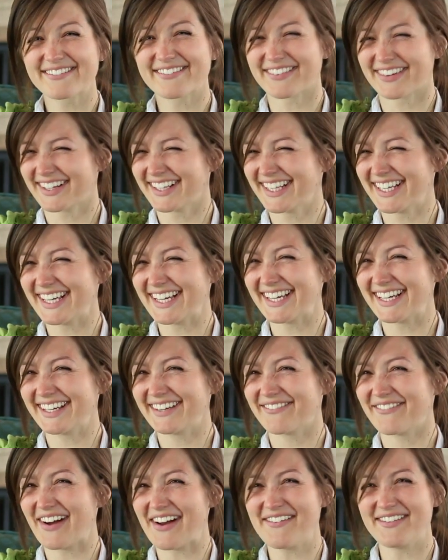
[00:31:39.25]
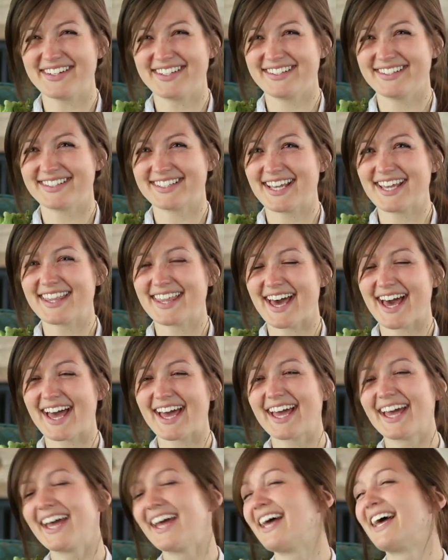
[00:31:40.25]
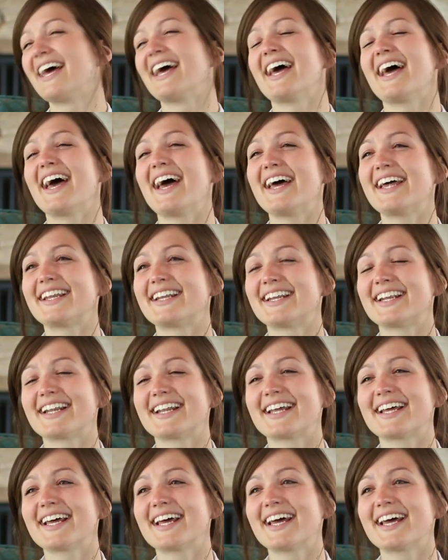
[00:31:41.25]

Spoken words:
Really? Why would you say that?" And